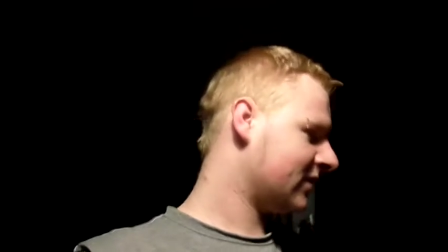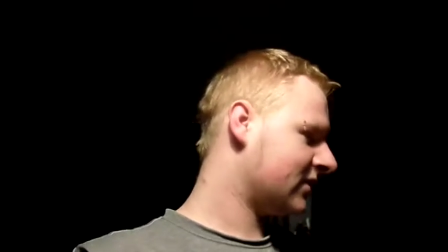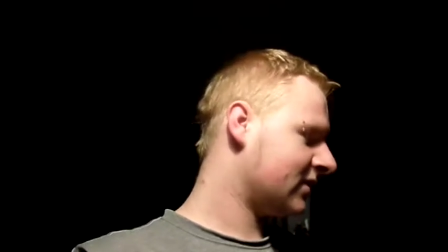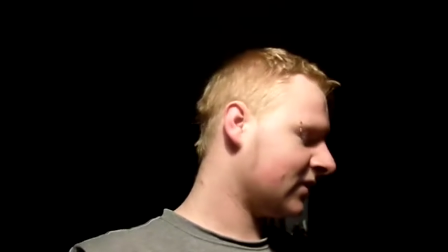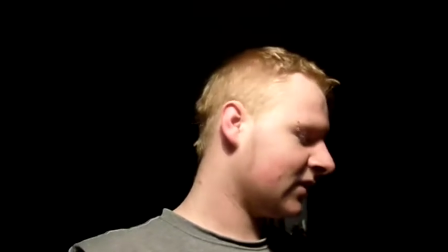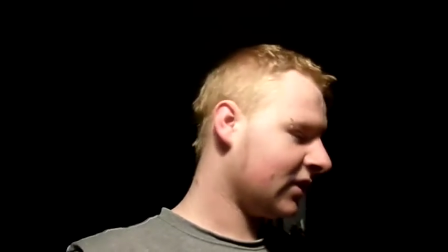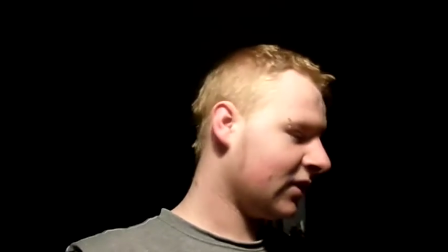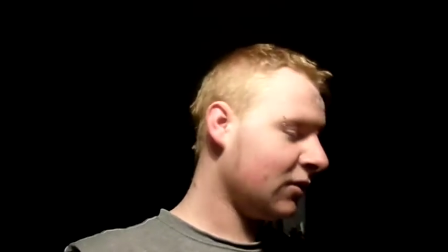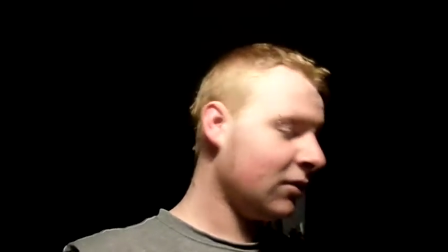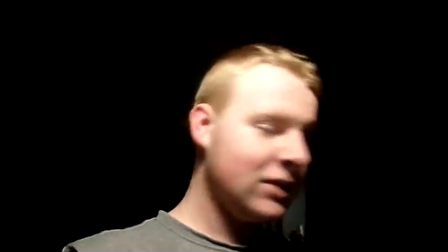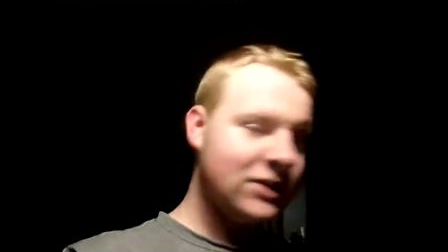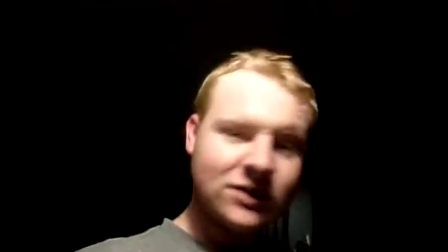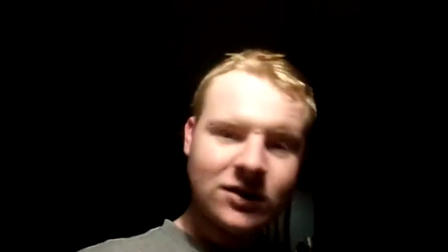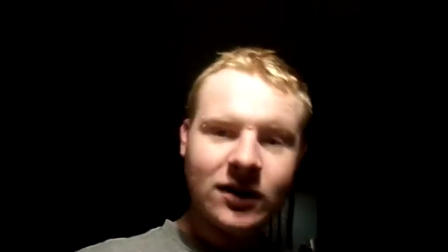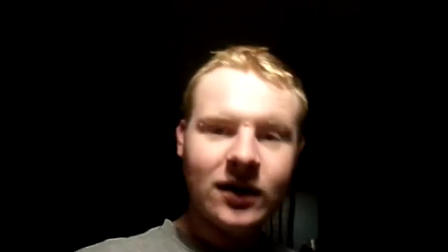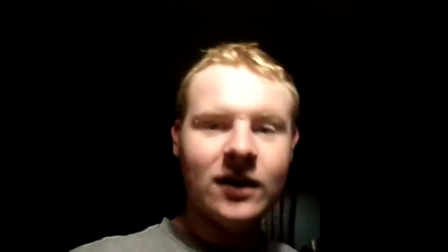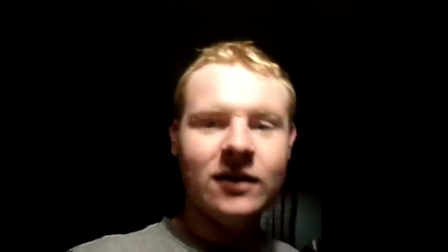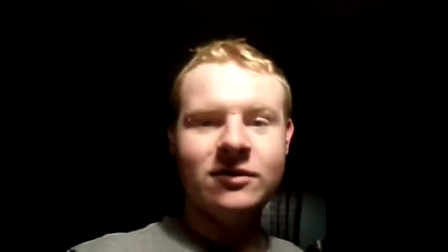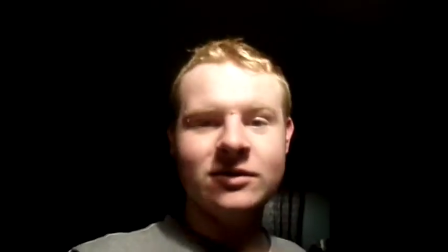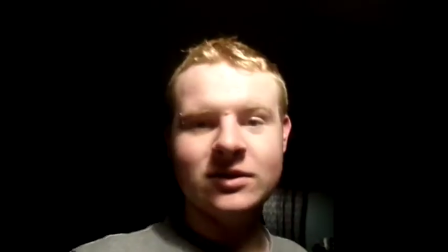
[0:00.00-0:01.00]

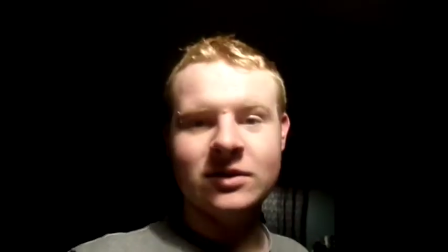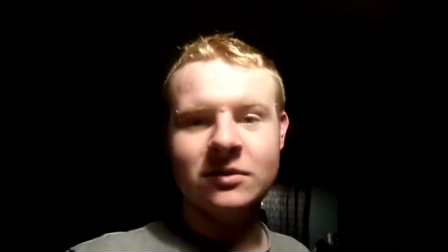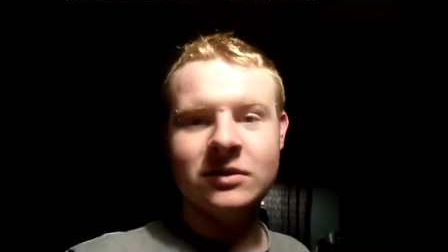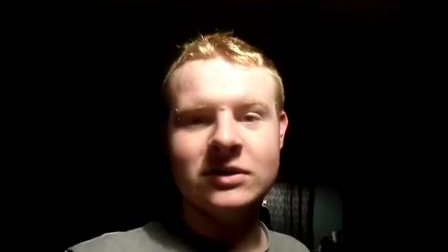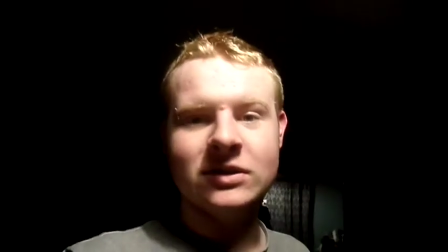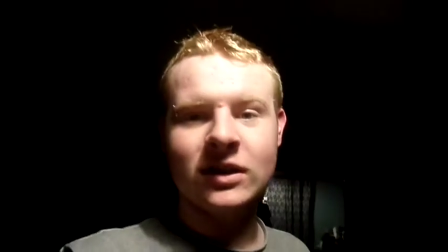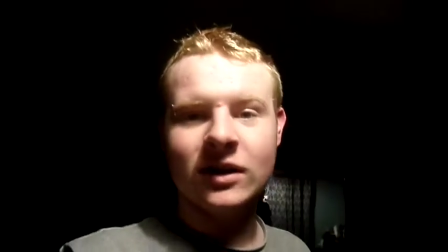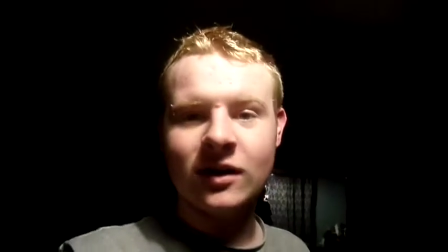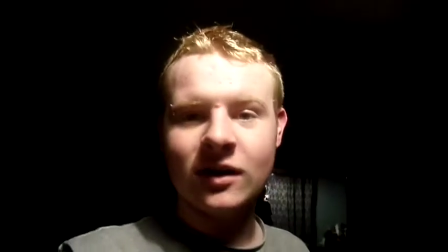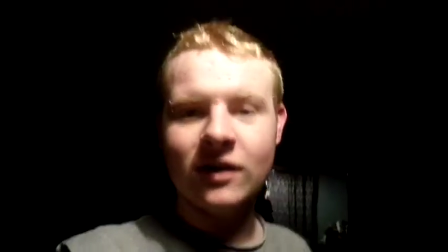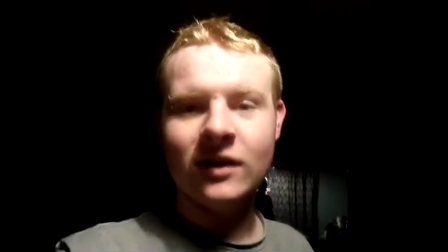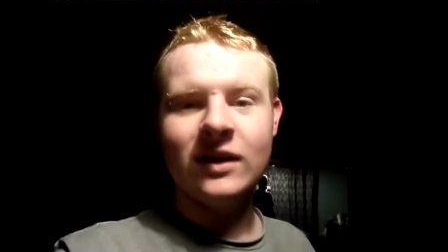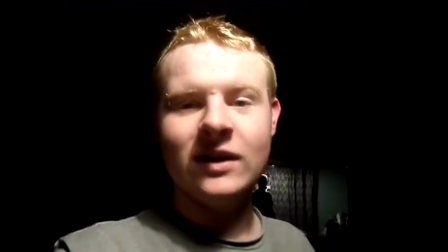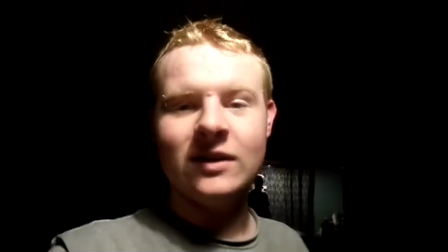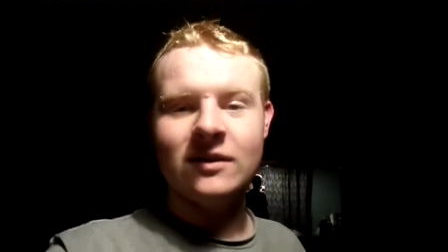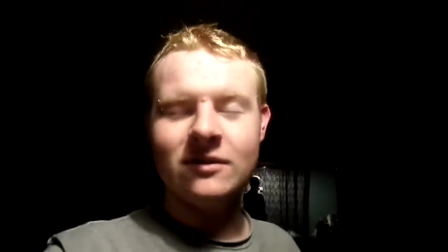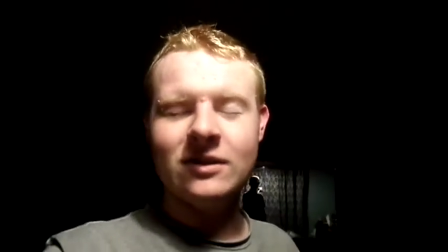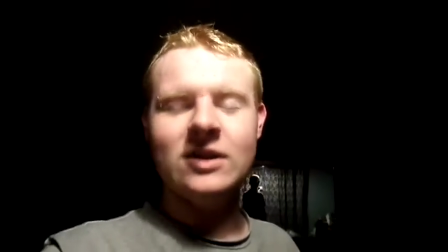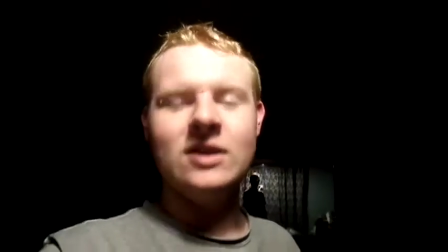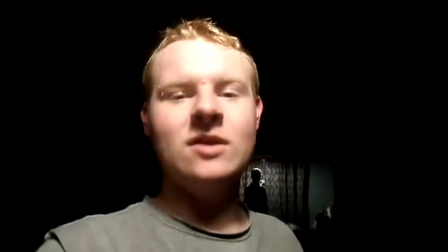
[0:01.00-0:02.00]
that for some reason. I can't end the
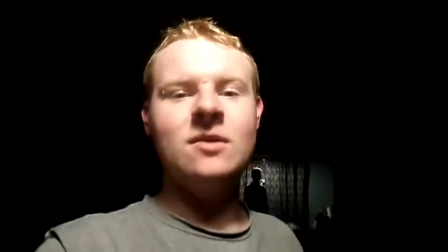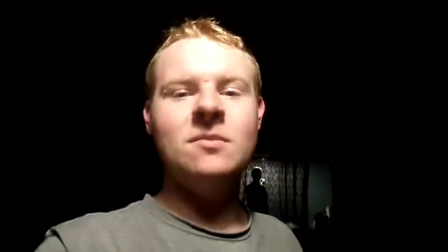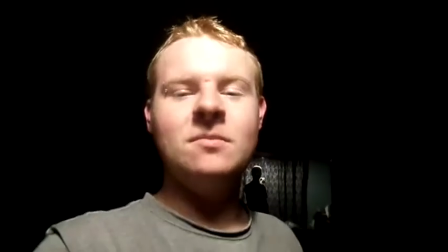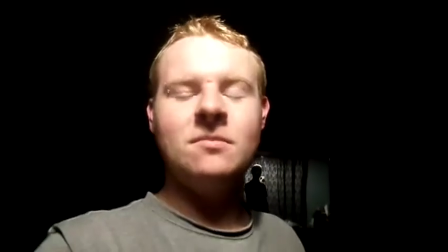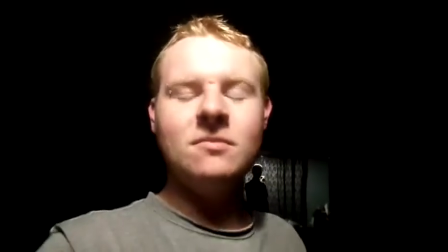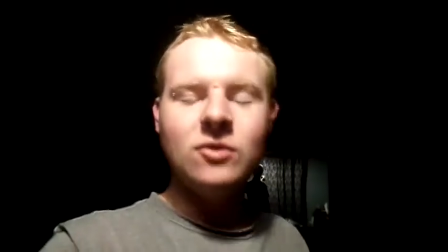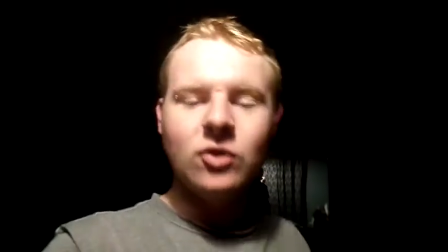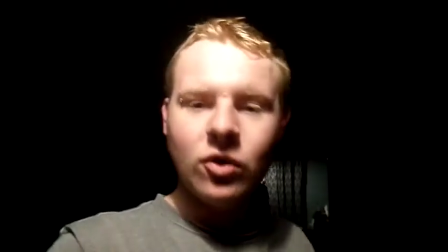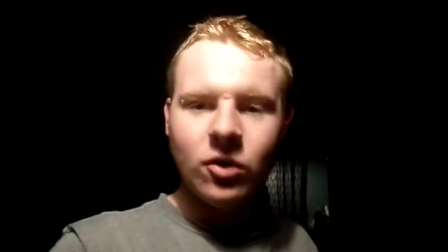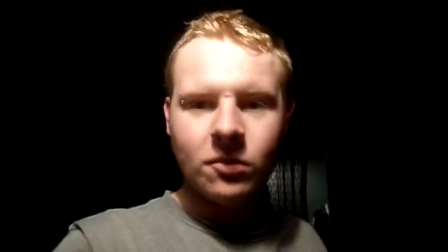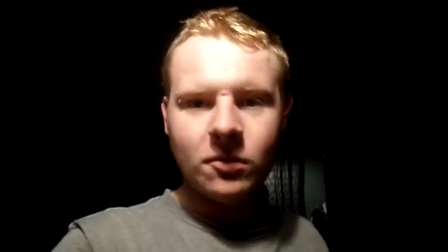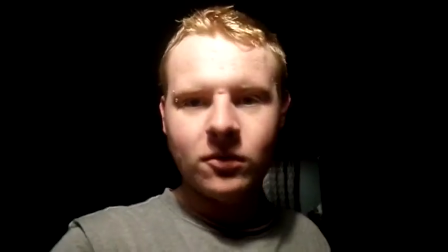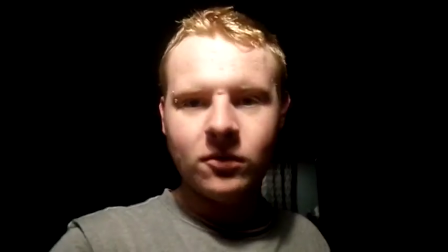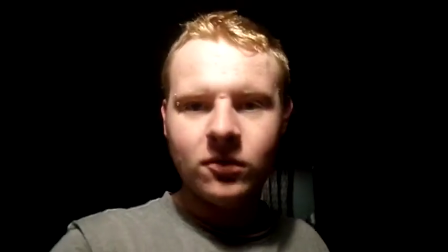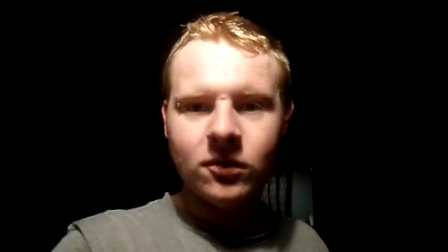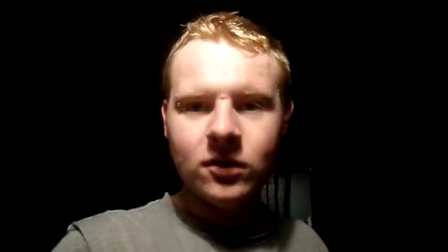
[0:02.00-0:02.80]
video normal.